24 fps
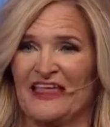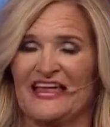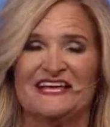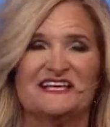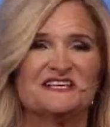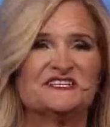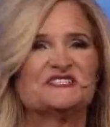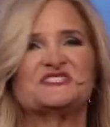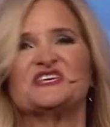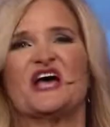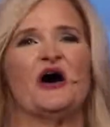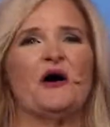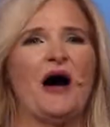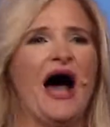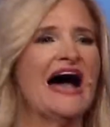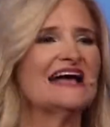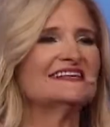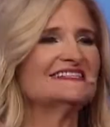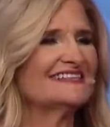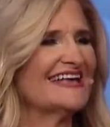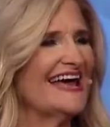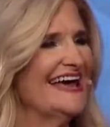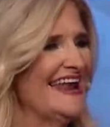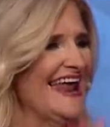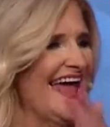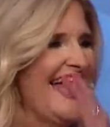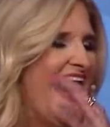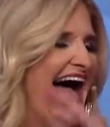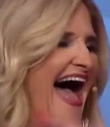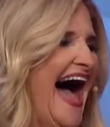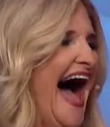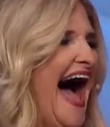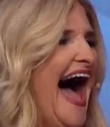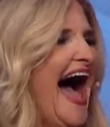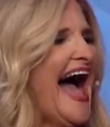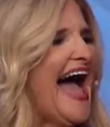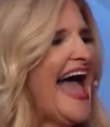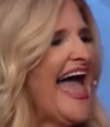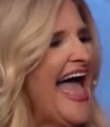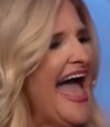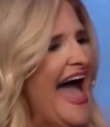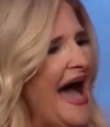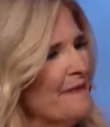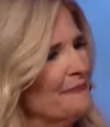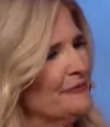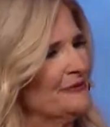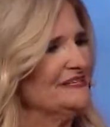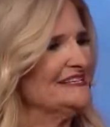So I said, I
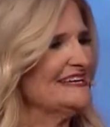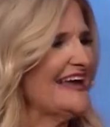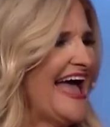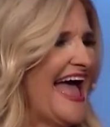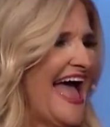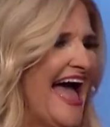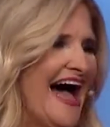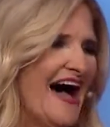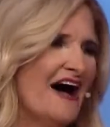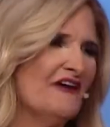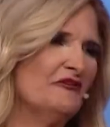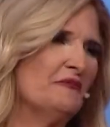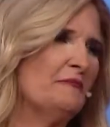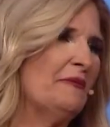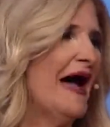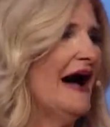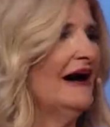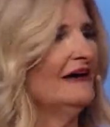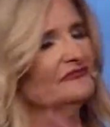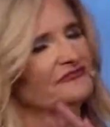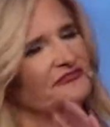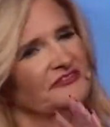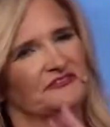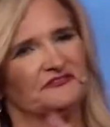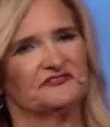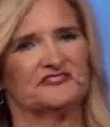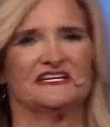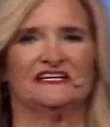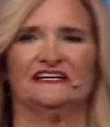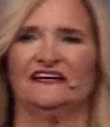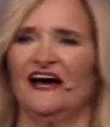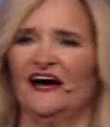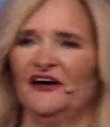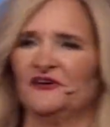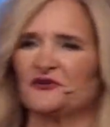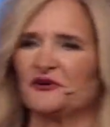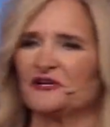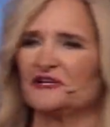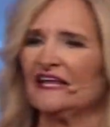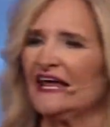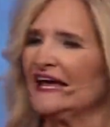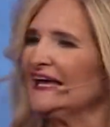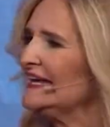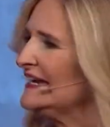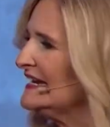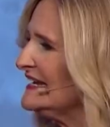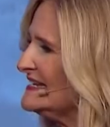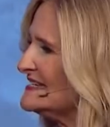happen to have about 1,500
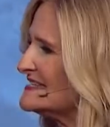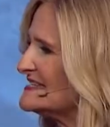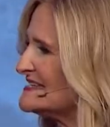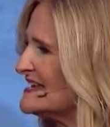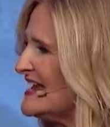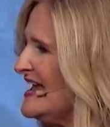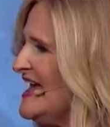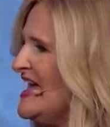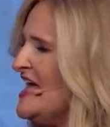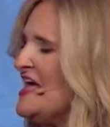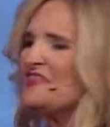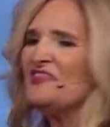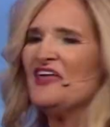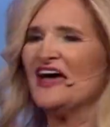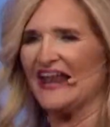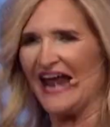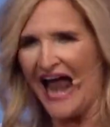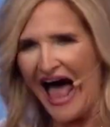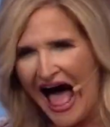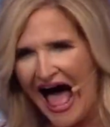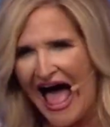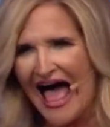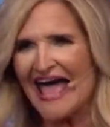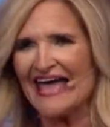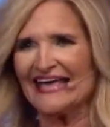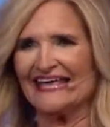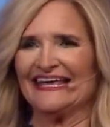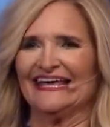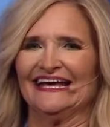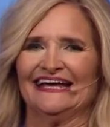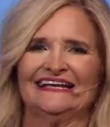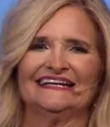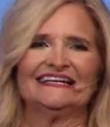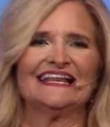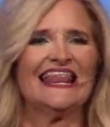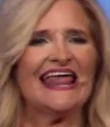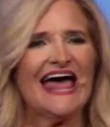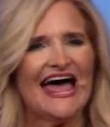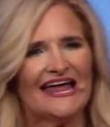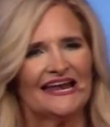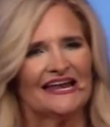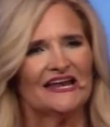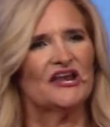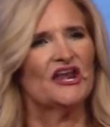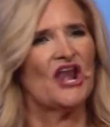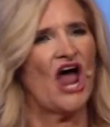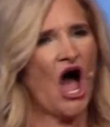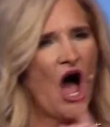ladies that I can
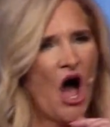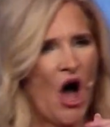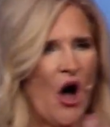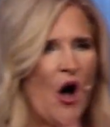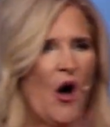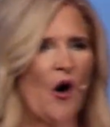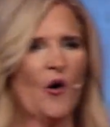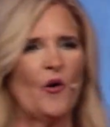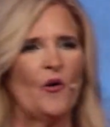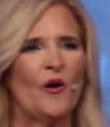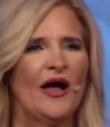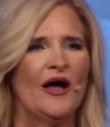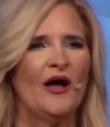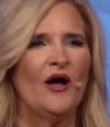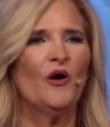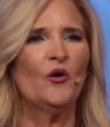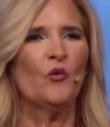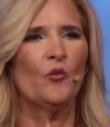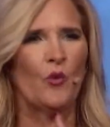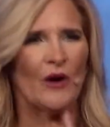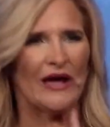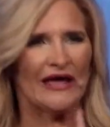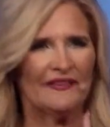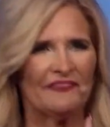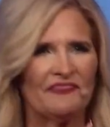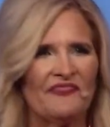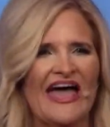let know when